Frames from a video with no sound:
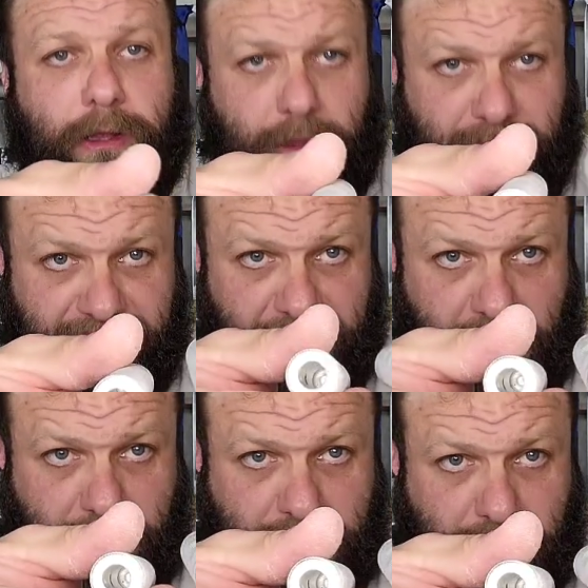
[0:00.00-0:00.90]
that fit
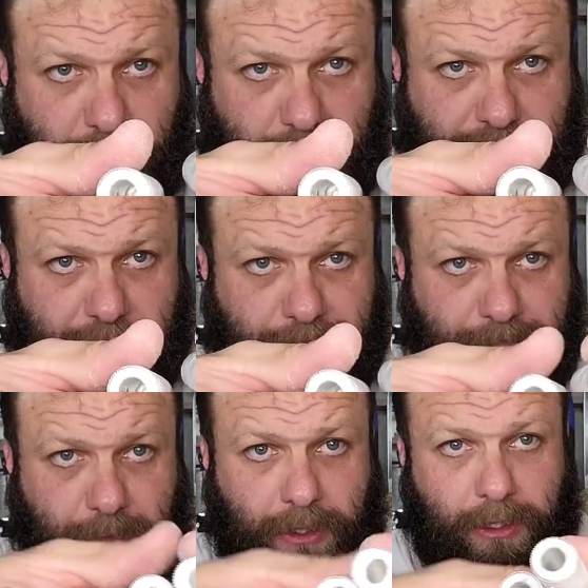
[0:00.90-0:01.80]
in these holes.
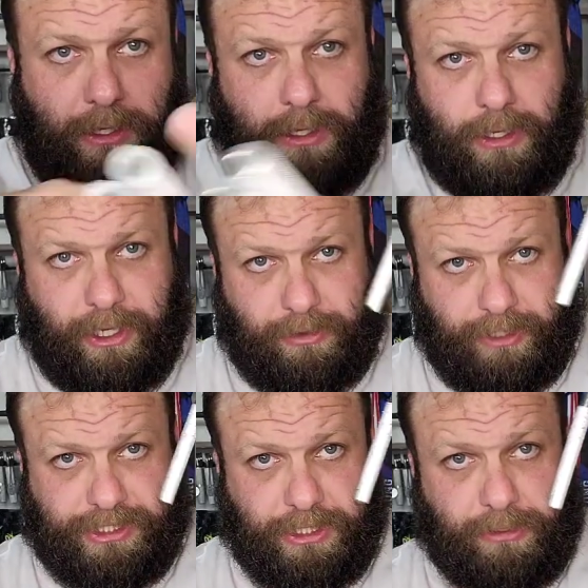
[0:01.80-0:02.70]
Now the
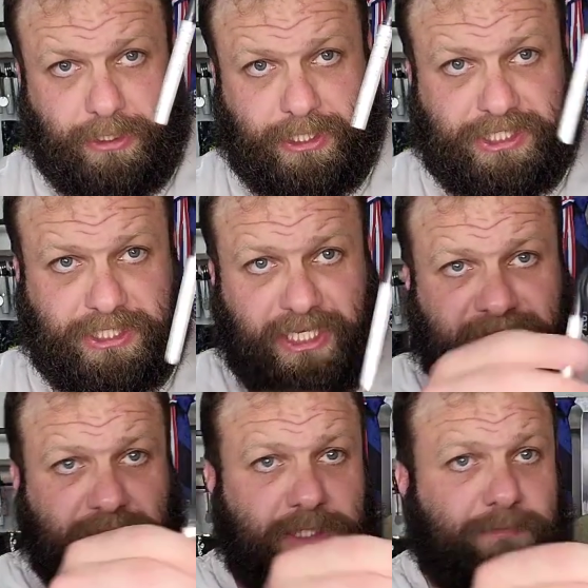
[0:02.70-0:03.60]
reason they're in these sleeves is